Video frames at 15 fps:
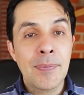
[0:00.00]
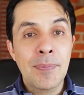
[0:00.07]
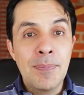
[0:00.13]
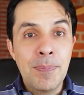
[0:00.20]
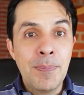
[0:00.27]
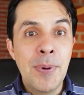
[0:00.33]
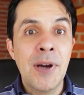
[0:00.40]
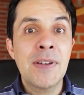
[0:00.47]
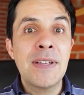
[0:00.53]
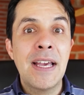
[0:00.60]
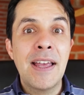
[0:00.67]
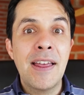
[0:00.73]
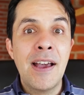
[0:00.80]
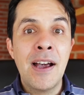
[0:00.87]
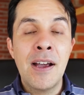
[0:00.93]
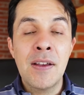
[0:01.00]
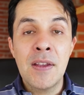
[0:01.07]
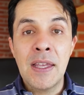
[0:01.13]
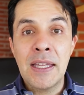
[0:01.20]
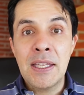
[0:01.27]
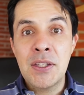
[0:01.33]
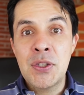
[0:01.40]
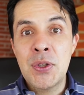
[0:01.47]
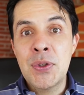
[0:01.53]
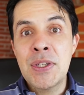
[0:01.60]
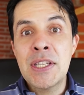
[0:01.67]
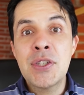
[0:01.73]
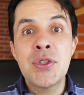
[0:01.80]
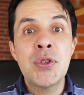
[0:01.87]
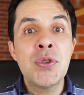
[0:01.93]
but uh, you
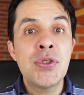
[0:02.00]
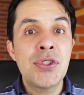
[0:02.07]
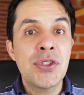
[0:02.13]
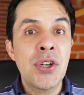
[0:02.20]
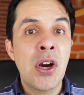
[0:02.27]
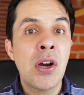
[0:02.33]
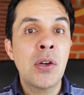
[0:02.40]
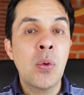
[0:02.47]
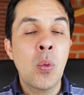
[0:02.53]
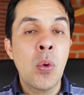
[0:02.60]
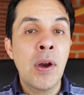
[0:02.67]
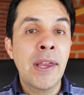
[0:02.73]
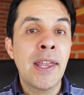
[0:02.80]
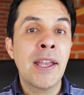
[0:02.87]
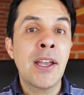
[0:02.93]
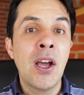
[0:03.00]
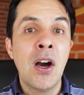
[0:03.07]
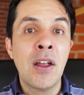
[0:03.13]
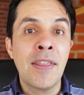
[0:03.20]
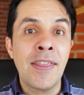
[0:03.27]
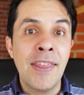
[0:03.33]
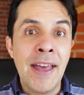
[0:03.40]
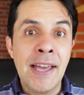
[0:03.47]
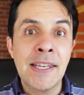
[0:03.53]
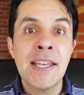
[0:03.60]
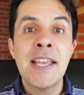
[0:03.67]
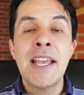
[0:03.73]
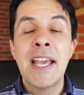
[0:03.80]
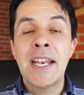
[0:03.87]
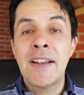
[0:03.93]
need to start working on that.
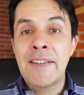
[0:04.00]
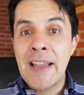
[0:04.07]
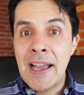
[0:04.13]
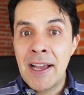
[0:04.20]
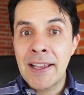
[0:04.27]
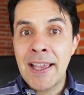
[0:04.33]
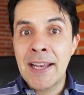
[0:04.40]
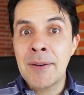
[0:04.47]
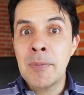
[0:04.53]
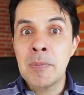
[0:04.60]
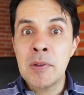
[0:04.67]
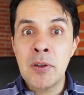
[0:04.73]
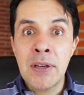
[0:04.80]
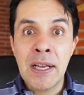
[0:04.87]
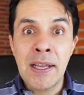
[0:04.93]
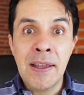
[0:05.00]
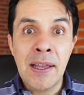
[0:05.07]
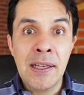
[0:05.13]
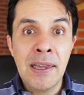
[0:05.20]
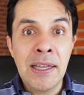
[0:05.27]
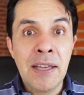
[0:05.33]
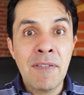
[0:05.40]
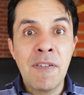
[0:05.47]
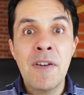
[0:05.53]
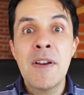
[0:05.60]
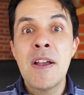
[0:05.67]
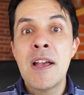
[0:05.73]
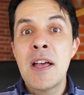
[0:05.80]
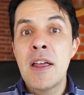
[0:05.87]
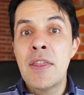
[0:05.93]
And again, I'm going to leave
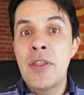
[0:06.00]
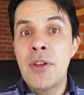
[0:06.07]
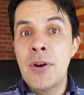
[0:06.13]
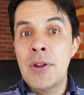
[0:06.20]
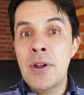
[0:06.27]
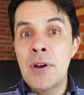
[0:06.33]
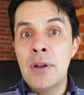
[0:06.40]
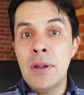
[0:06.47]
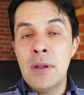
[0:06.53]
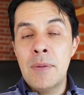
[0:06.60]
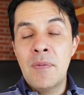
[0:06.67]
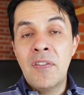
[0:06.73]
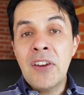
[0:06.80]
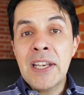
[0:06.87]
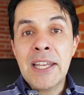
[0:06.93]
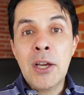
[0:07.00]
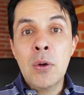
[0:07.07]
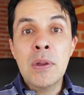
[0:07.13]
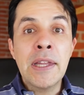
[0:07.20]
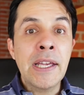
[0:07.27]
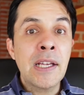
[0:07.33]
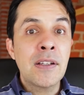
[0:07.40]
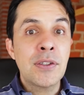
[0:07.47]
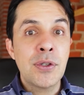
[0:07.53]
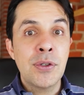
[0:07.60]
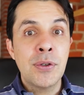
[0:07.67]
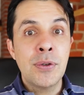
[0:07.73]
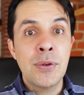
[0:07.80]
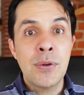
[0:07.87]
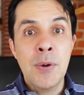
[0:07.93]
the video link
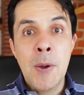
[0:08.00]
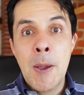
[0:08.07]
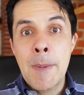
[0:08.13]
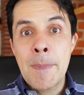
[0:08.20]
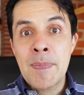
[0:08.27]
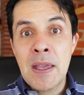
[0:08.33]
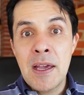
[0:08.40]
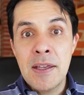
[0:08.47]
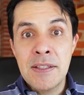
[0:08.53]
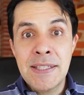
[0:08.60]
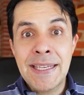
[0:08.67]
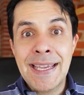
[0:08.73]
to ZK